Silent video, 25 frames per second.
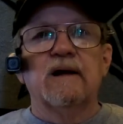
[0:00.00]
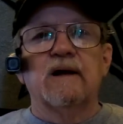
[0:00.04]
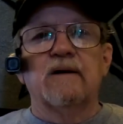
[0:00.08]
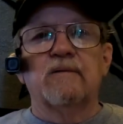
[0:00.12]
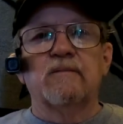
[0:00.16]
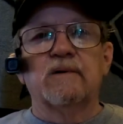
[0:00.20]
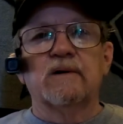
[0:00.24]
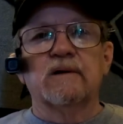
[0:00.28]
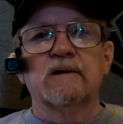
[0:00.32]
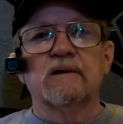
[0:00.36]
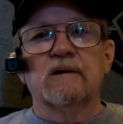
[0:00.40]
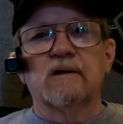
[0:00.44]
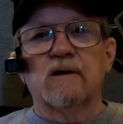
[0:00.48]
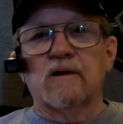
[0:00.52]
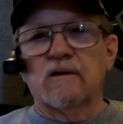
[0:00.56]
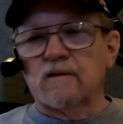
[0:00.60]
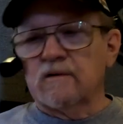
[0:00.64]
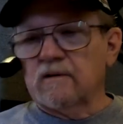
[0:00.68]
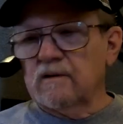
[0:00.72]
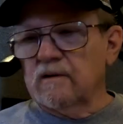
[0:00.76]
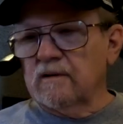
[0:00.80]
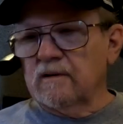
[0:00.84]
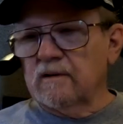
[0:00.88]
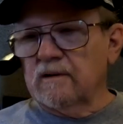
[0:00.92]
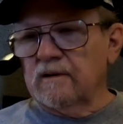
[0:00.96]
I'm really
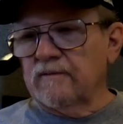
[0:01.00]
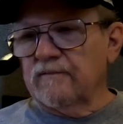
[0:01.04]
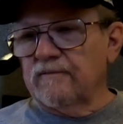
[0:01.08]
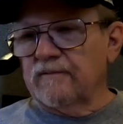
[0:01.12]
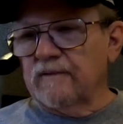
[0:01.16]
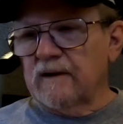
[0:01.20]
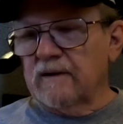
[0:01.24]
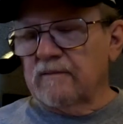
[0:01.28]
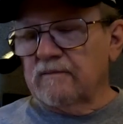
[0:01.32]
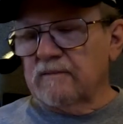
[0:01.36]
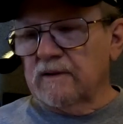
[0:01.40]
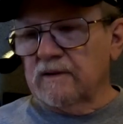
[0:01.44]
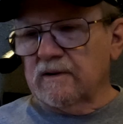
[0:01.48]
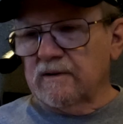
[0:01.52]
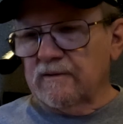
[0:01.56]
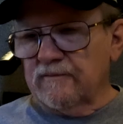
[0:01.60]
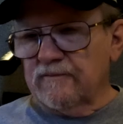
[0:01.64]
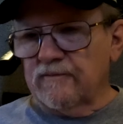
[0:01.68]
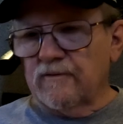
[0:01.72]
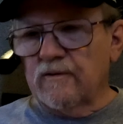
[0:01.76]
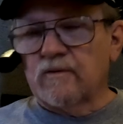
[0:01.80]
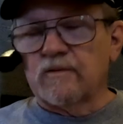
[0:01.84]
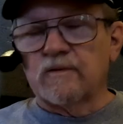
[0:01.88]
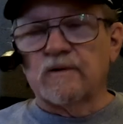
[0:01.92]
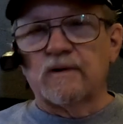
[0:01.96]
looking
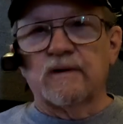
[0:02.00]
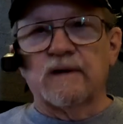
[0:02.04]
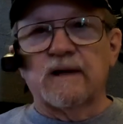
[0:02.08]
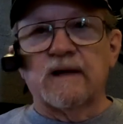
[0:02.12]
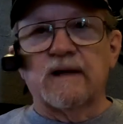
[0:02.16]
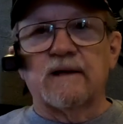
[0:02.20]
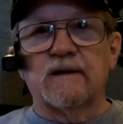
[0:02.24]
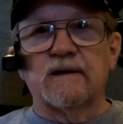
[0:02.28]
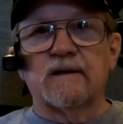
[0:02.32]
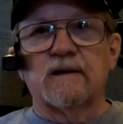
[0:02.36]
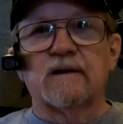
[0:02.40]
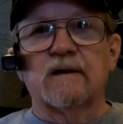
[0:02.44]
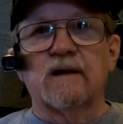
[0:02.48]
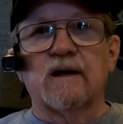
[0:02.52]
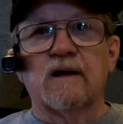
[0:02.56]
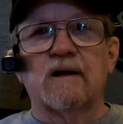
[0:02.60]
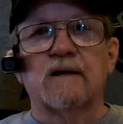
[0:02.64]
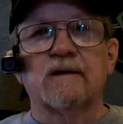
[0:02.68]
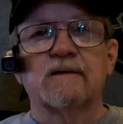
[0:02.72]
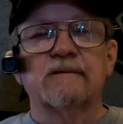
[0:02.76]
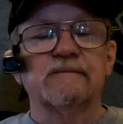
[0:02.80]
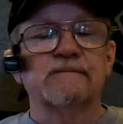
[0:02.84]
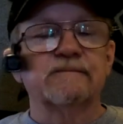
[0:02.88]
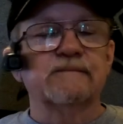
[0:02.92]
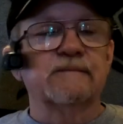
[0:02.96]
forward to that a
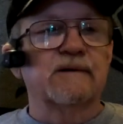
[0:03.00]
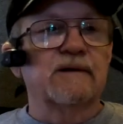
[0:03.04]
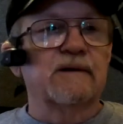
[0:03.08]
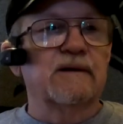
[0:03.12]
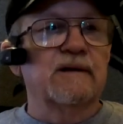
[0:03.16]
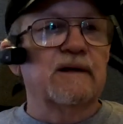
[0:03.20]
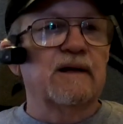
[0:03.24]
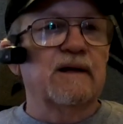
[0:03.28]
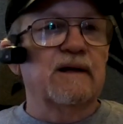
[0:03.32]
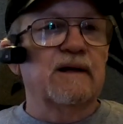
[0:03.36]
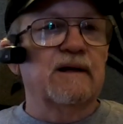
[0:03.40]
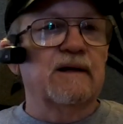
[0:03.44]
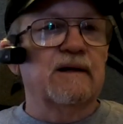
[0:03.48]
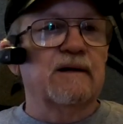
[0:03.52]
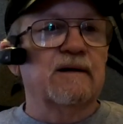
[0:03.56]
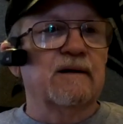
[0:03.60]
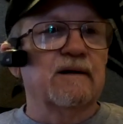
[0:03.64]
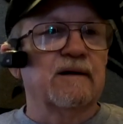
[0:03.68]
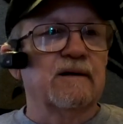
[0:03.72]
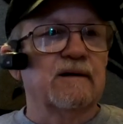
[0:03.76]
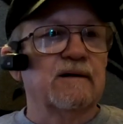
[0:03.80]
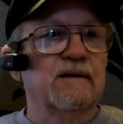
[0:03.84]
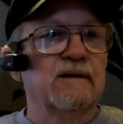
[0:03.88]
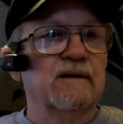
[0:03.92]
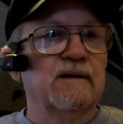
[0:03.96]
lot,
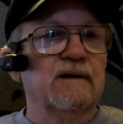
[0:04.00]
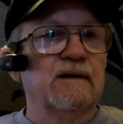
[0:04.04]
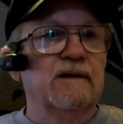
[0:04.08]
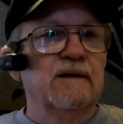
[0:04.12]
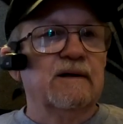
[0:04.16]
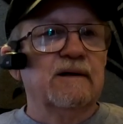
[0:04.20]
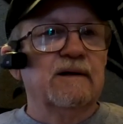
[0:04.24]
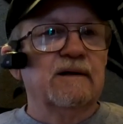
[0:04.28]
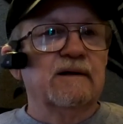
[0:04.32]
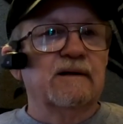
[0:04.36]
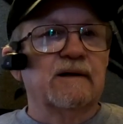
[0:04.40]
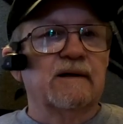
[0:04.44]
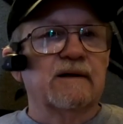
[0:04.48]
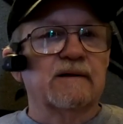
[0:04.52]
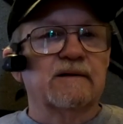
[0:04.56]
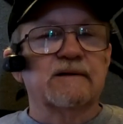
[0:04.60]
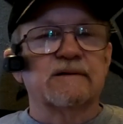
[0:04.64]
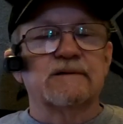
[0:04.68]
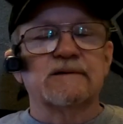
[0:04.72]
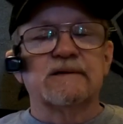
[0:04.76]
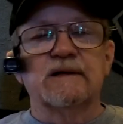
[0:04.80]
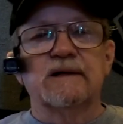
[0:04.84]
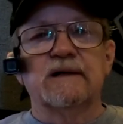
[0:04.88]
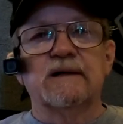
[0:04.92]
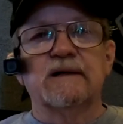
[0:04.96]
and get
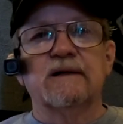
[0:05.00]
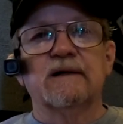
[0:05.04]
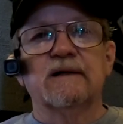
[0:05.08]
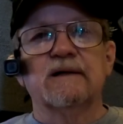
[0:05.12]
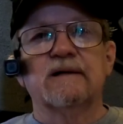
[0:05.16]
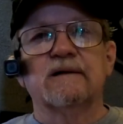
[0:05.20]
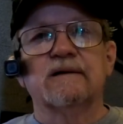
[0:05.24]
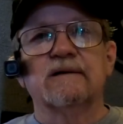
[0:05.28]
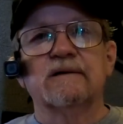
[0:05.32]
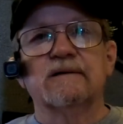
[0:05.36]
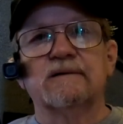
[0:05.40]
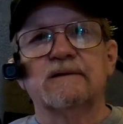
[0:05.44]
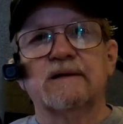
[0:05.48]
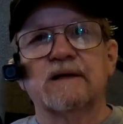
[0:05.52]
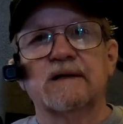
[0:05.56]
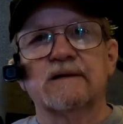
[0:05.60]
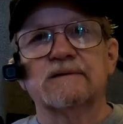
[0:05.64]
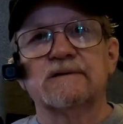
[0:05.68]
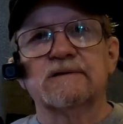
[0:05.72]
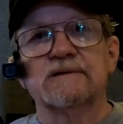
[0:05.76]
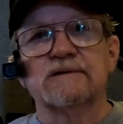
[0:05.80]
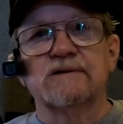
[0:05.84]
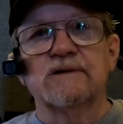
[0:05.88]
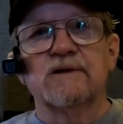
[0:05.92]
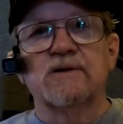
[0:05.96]
to see
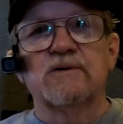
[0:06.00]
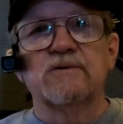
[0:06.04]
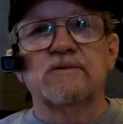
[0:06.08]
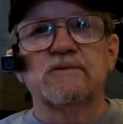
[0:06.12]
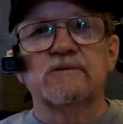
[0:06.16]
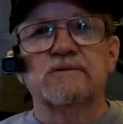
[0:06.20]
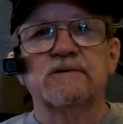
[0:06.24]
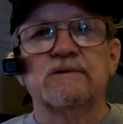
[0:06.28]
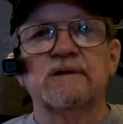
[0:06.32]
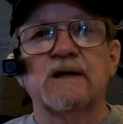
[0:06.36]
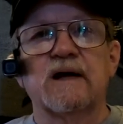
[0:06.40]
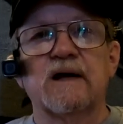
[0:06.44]
Texas' own